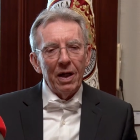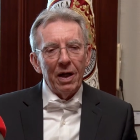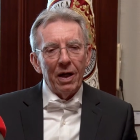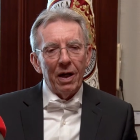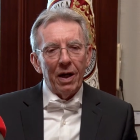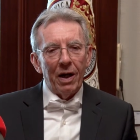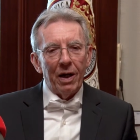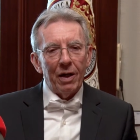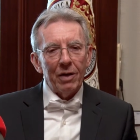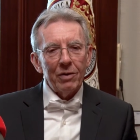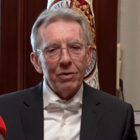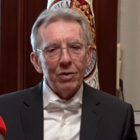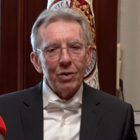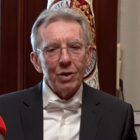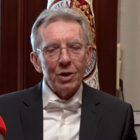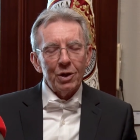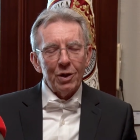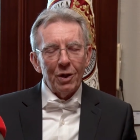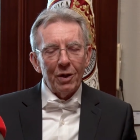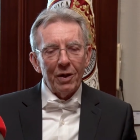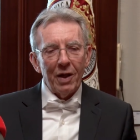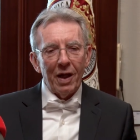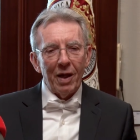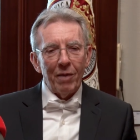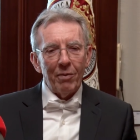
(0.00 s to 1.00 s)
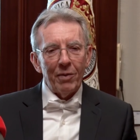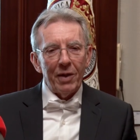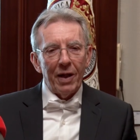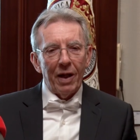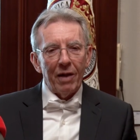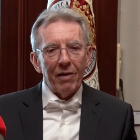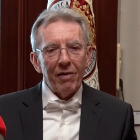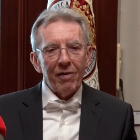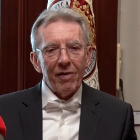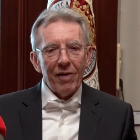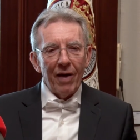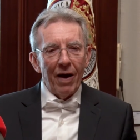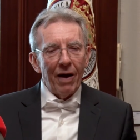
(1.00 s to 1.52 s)
uh, to show them
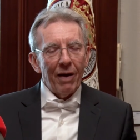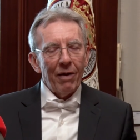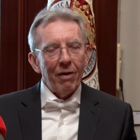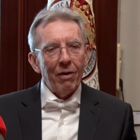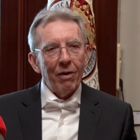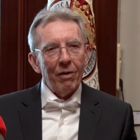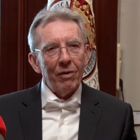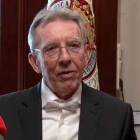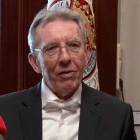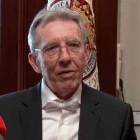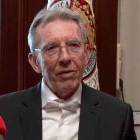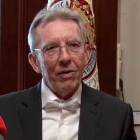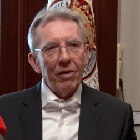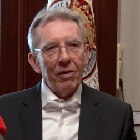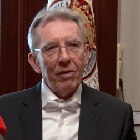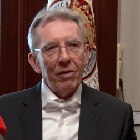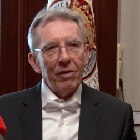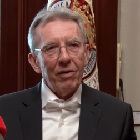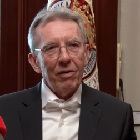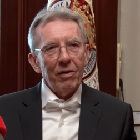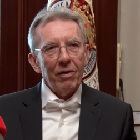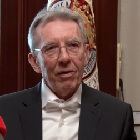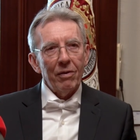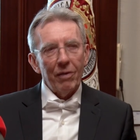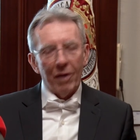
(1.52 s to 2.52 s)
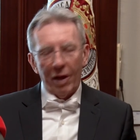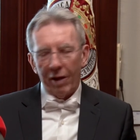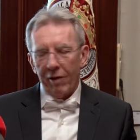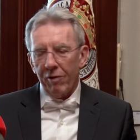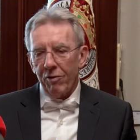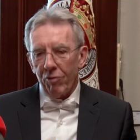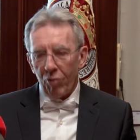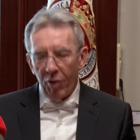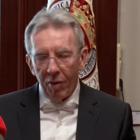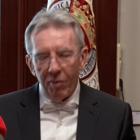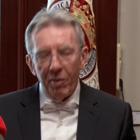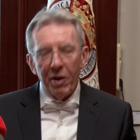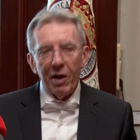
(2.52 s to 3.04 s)
that science is
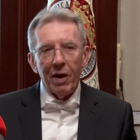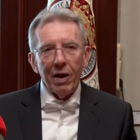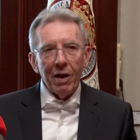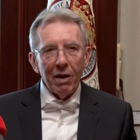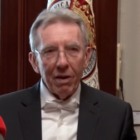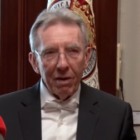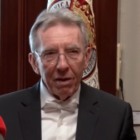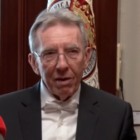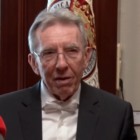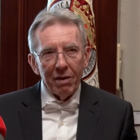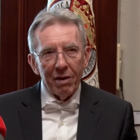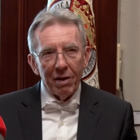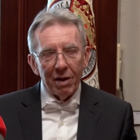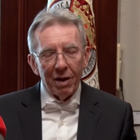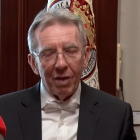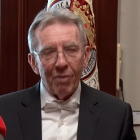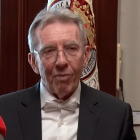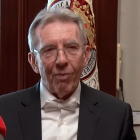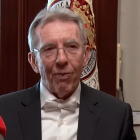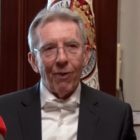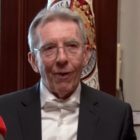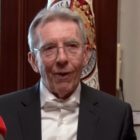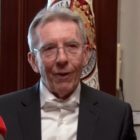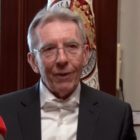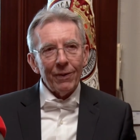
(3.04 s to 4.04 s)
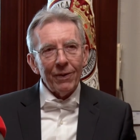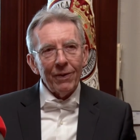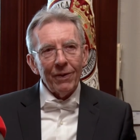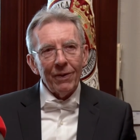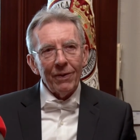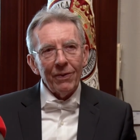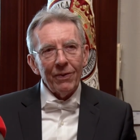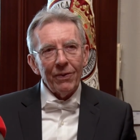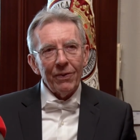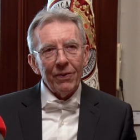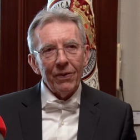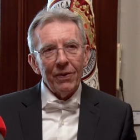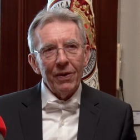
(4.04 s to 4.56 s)
extremely
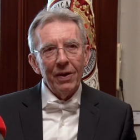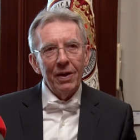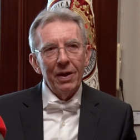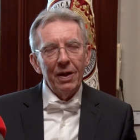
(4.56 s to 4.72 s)
important,